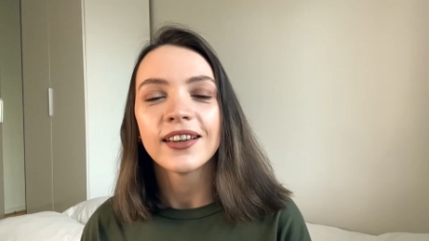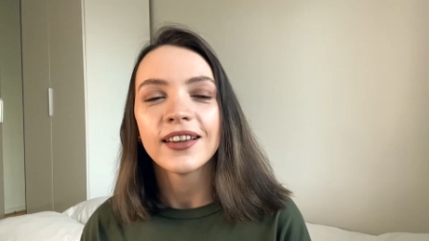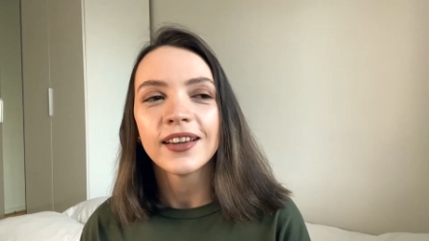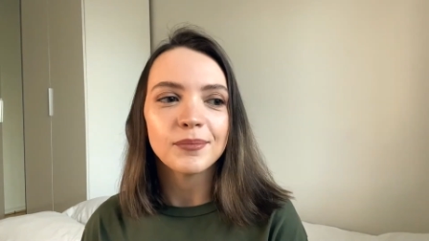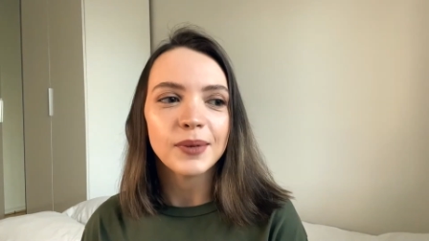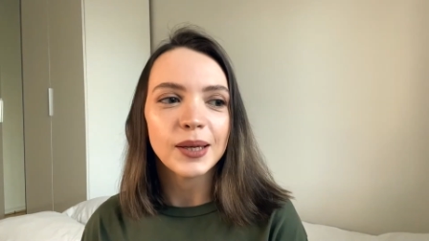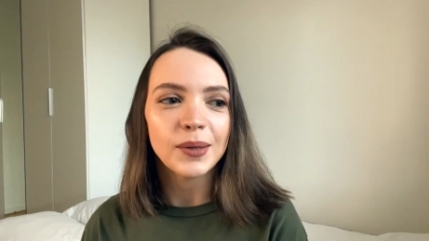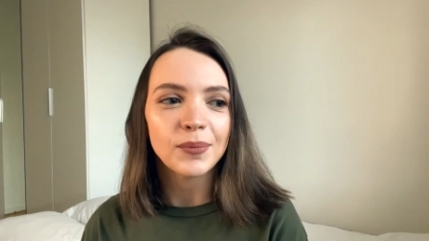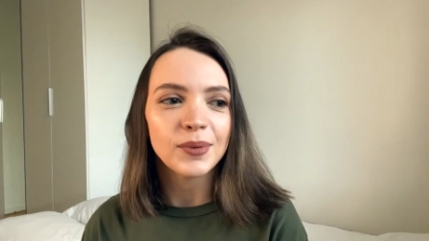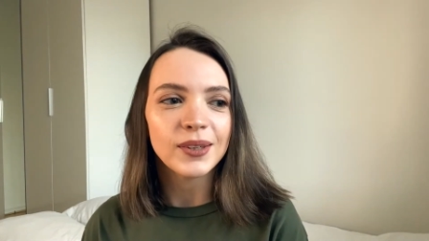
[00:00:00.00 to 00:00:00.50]

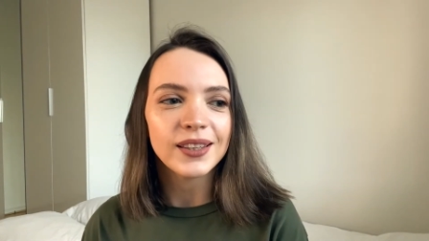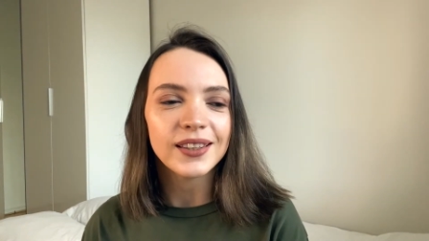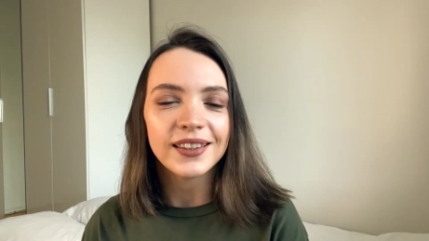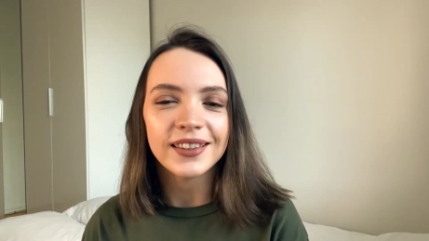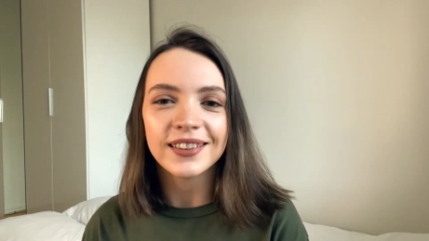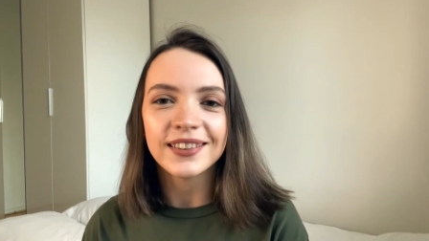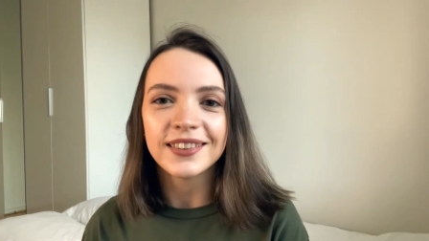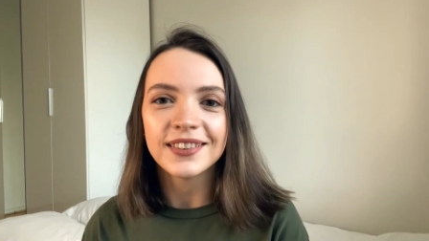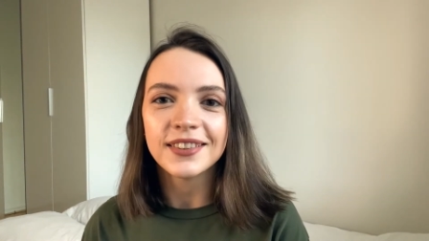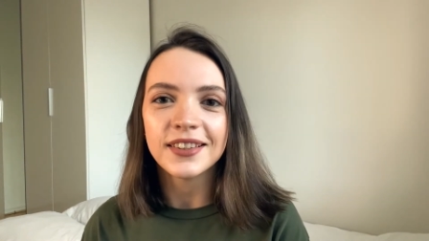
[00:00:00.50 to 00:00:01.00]
maybe
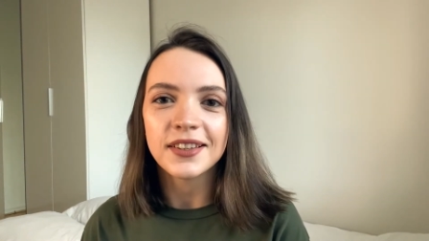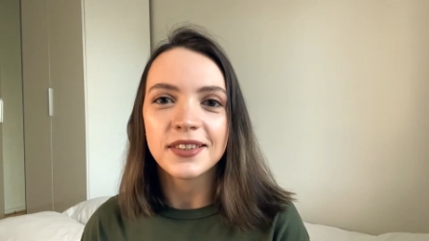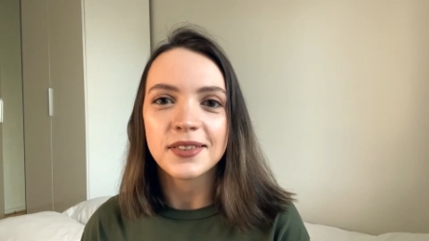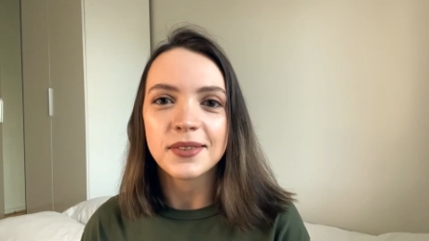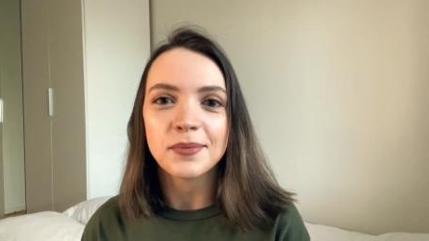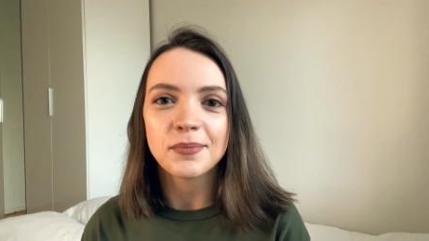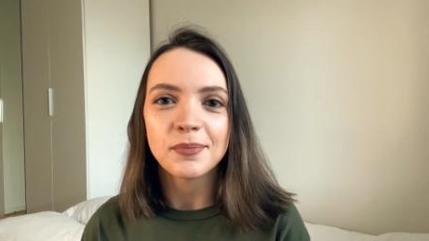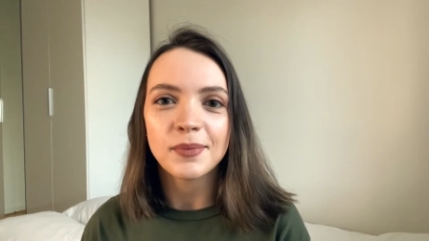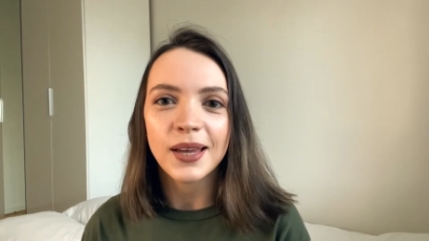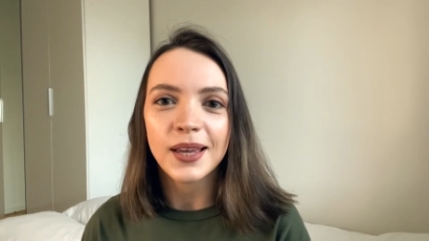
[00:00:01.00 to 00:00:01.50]
it
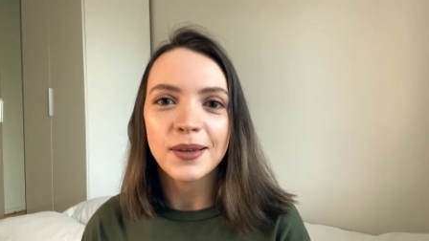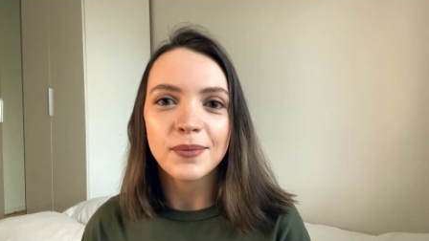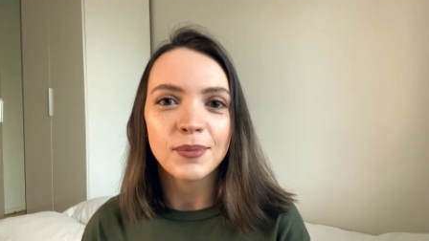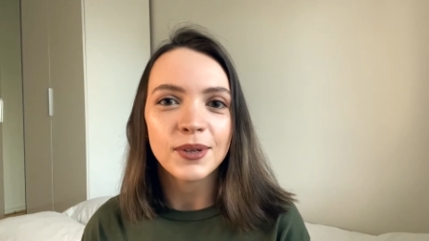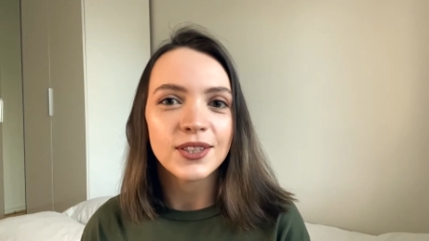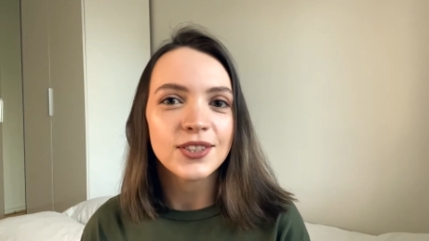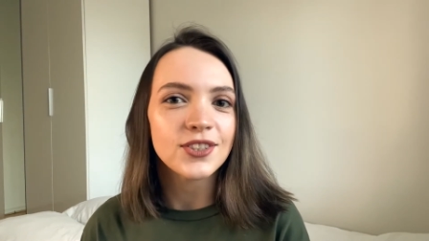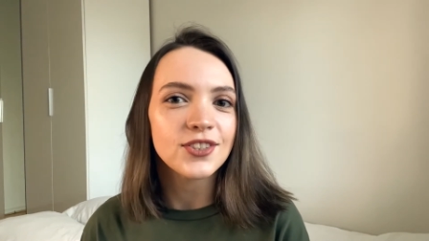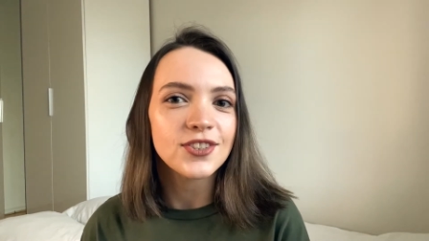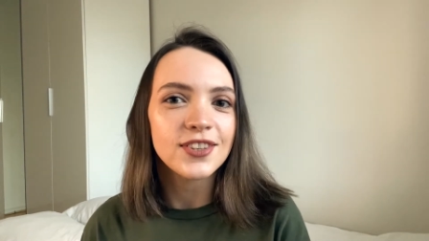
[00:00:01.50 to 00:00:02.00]
doesn't make
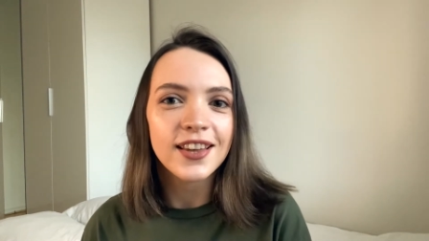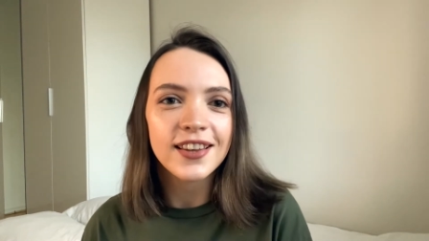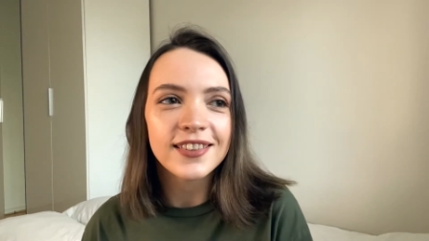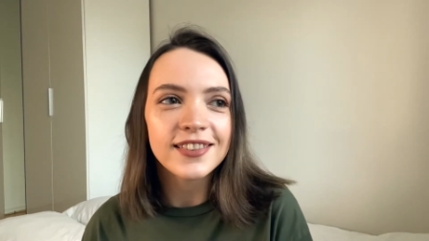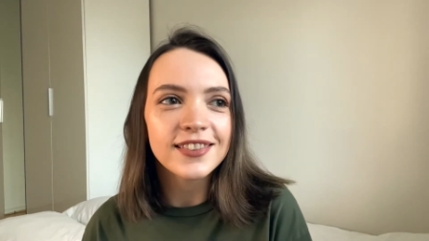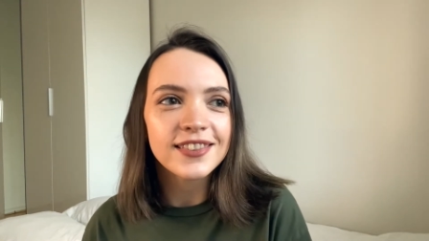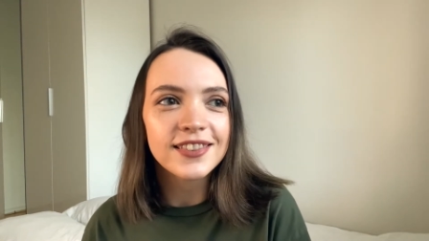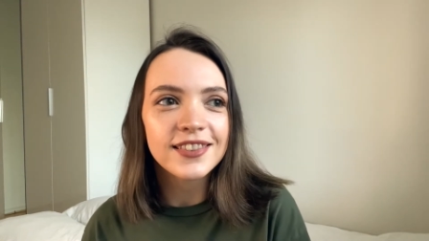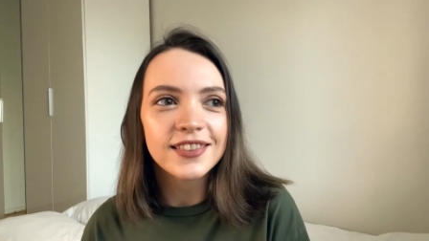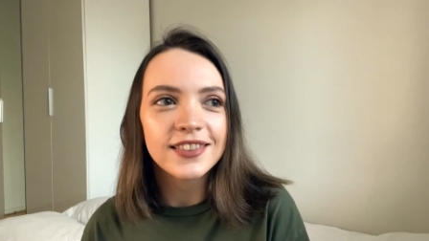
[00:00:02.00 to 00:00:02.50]
much
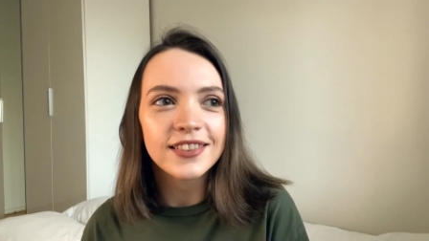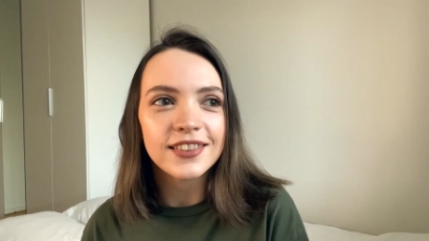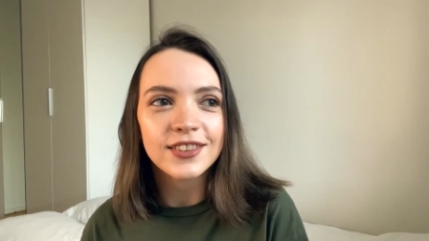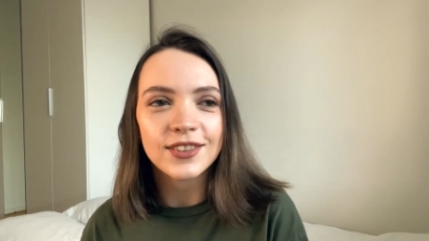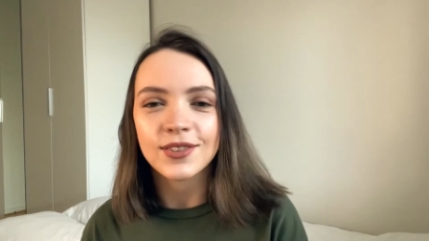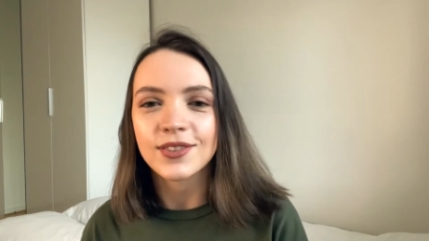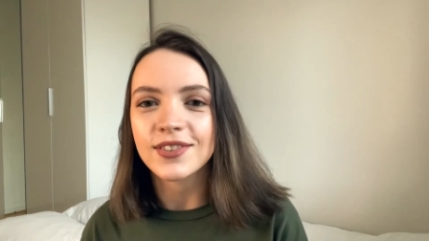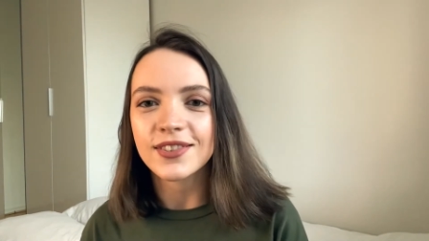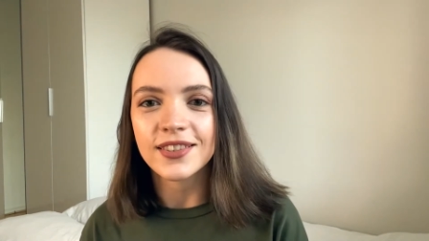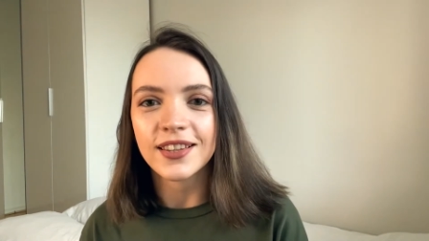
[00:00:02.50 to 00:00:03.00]
sense
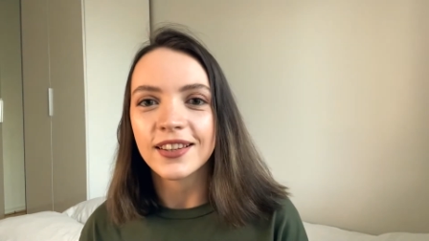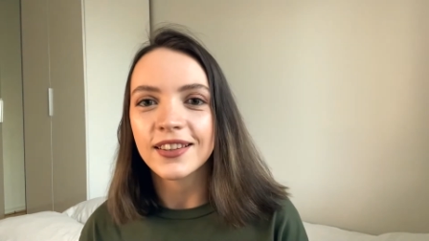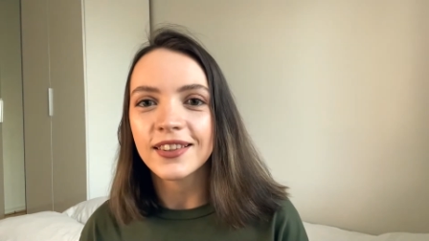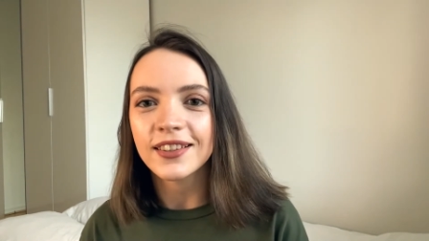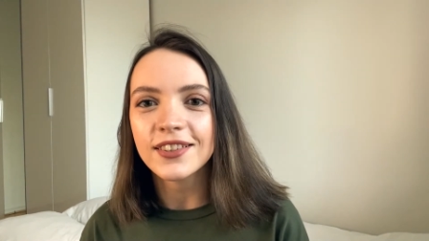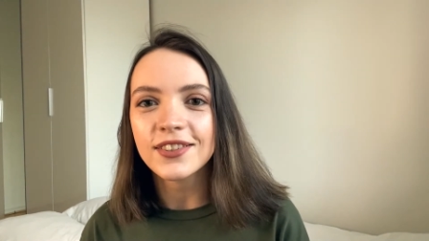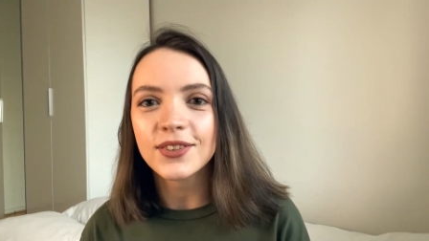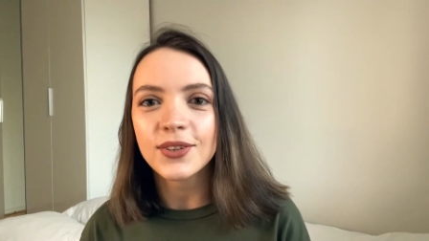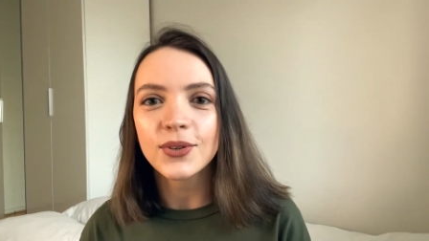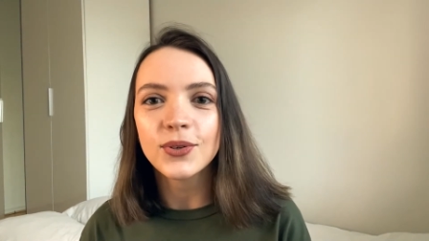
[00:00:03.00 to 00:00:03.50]
to start
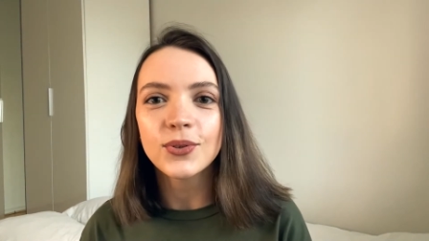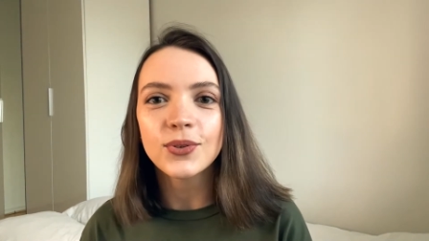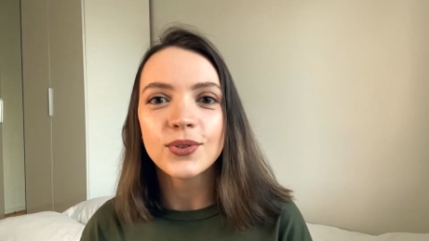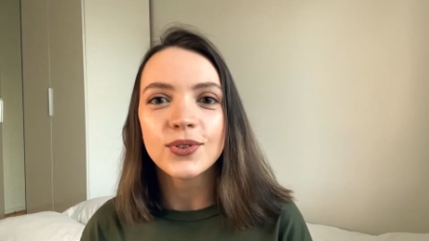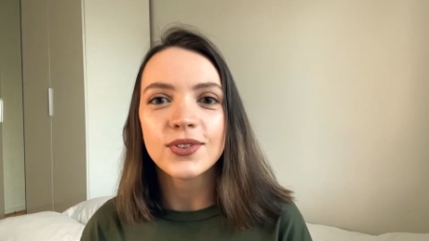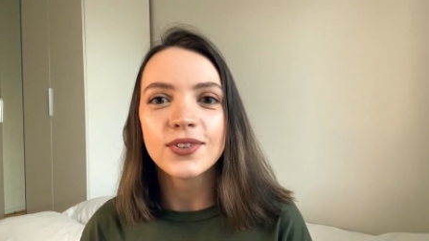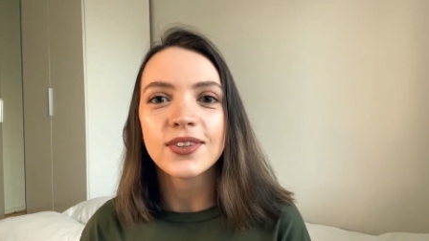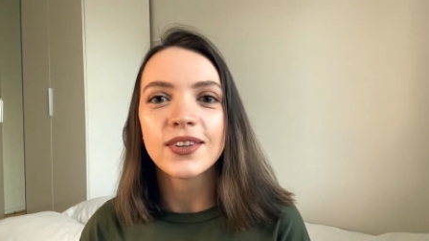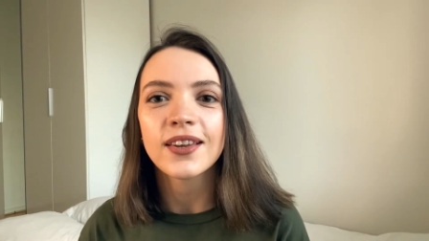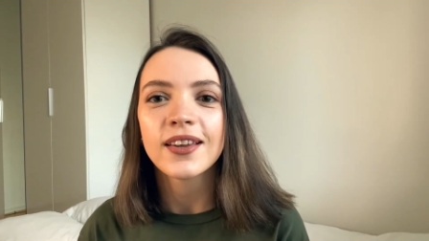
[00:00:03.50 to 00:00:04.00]
this
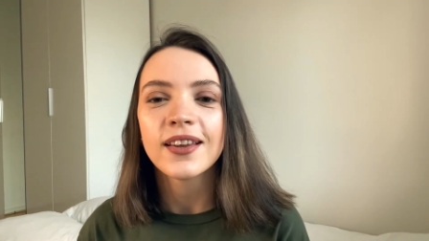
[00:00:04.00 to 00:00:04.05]
course.